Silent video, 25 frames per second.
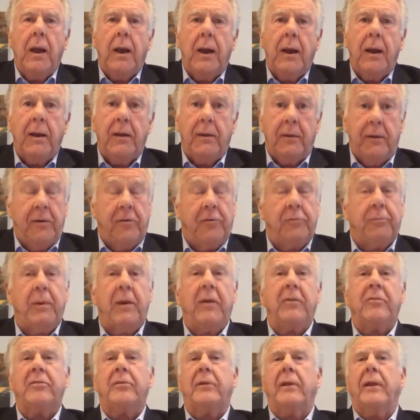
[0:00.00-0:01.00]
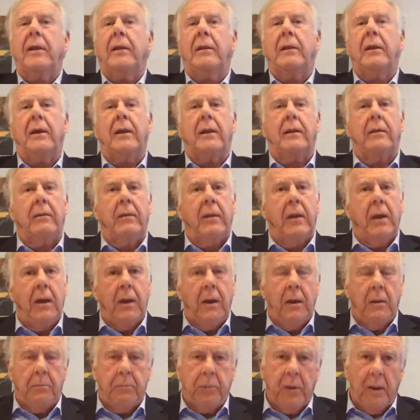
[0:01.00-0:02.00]
especially a lot of
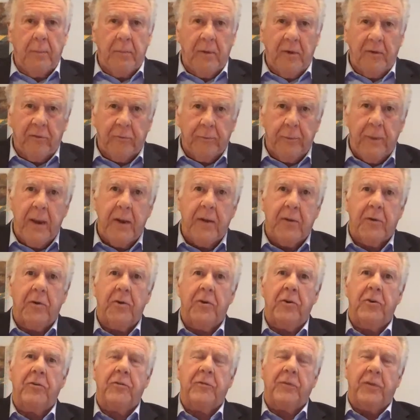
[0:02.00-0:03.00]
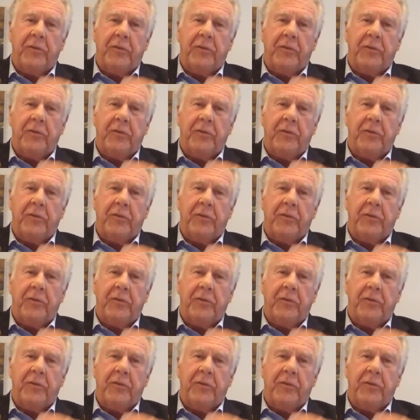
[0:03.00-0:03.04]
public speakers,